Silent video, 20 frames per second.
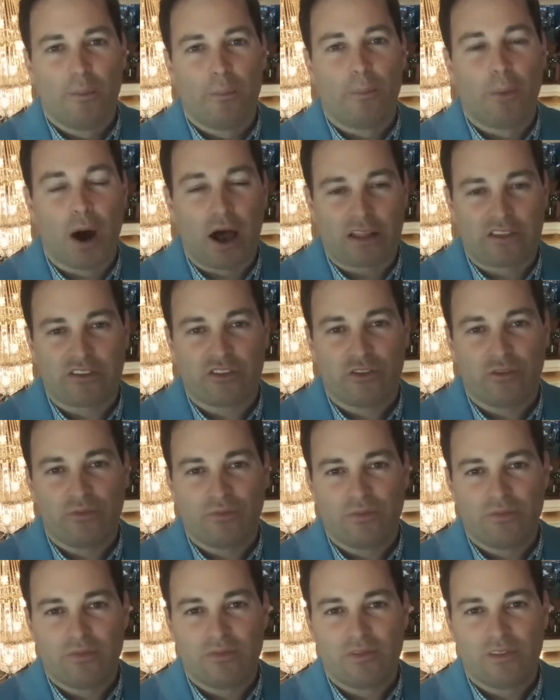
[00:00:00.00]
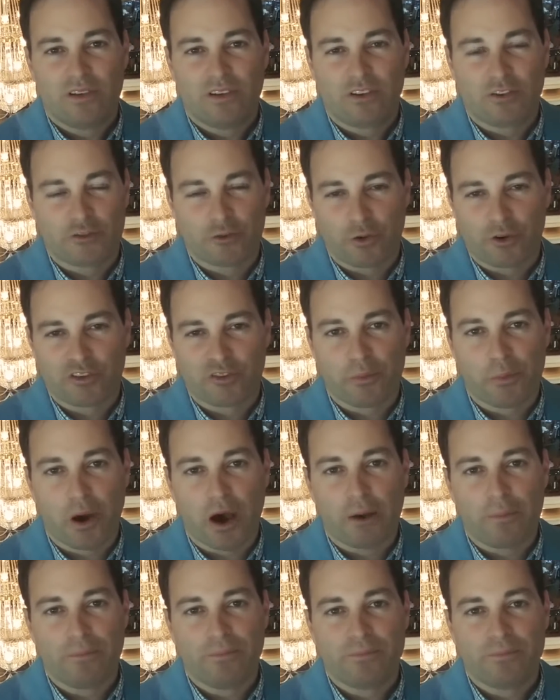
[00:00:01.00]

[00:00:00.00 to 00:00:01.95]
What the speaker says: But there's always a but.